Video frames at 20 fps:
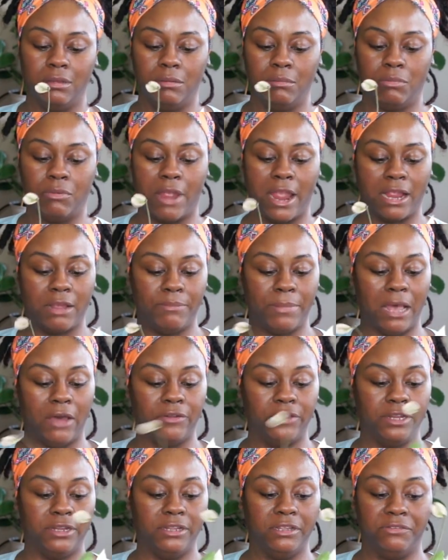brag about
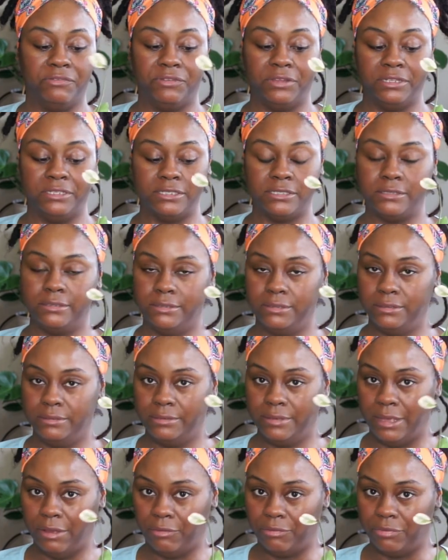it if it's
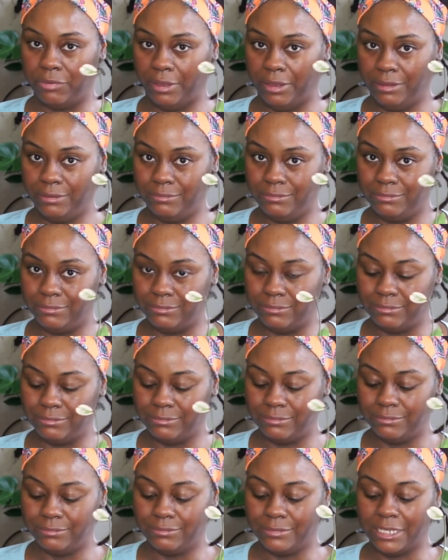healthy
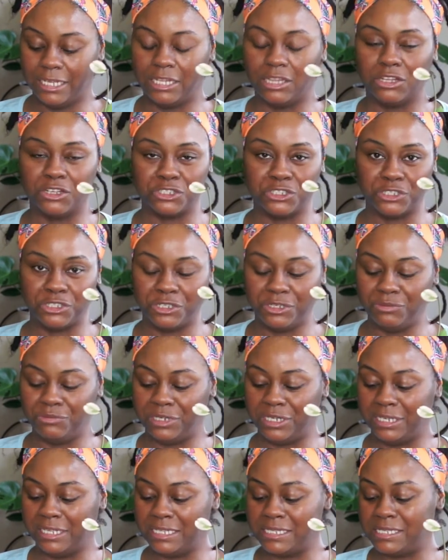and looks good when
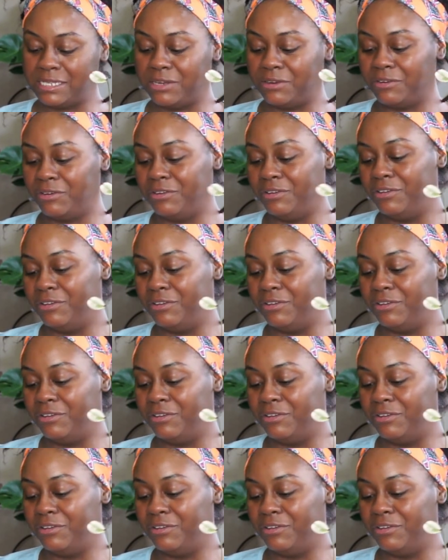it gets here.